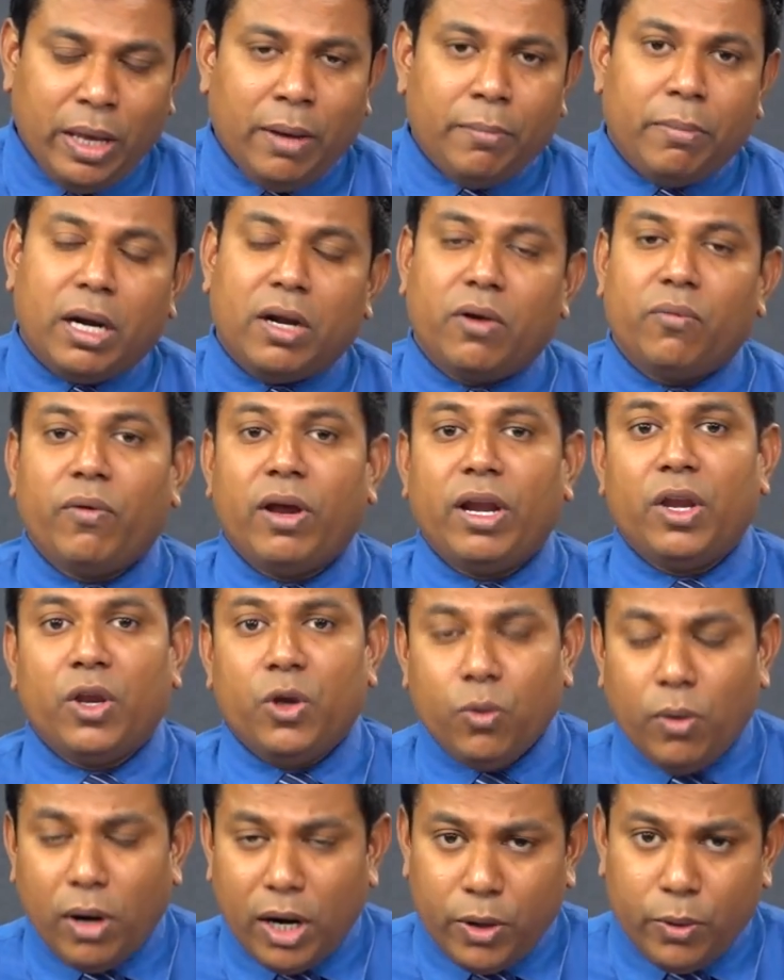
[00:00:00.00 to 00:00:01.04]
But when
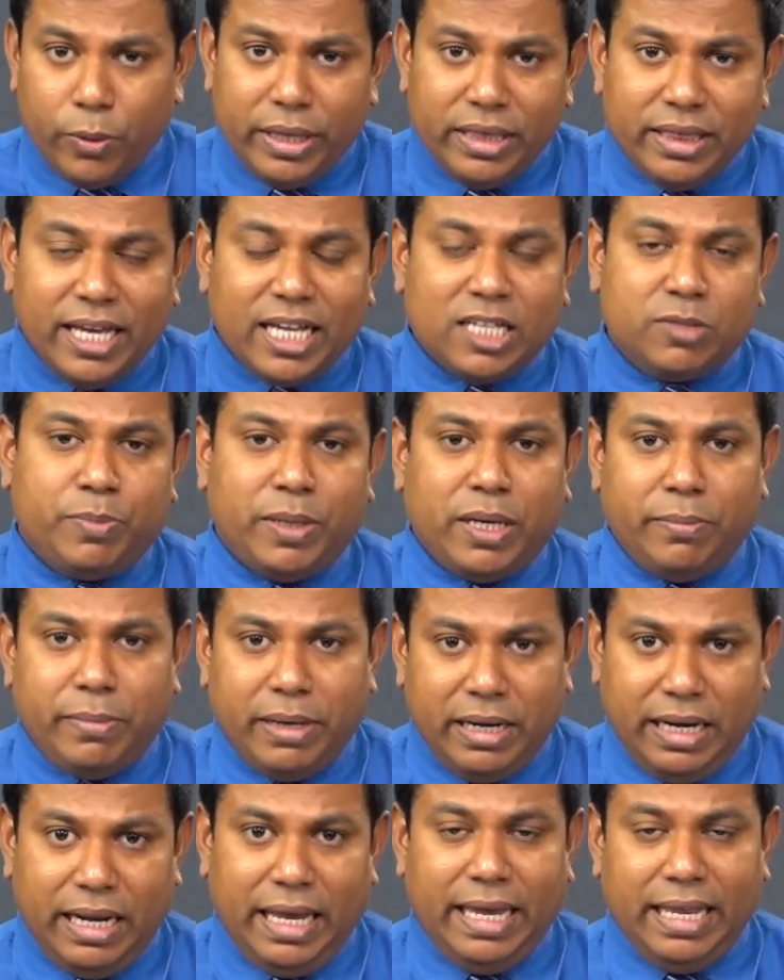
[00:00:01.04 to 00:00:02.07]
you are doing the
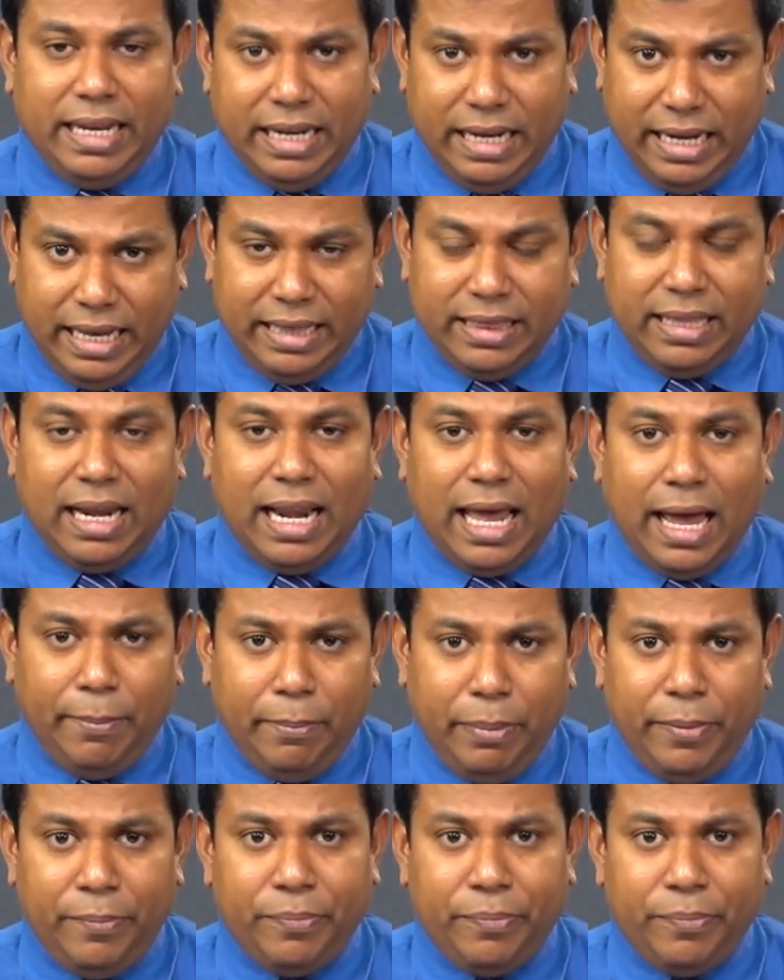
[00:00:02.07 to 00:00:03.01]
experiment in the lab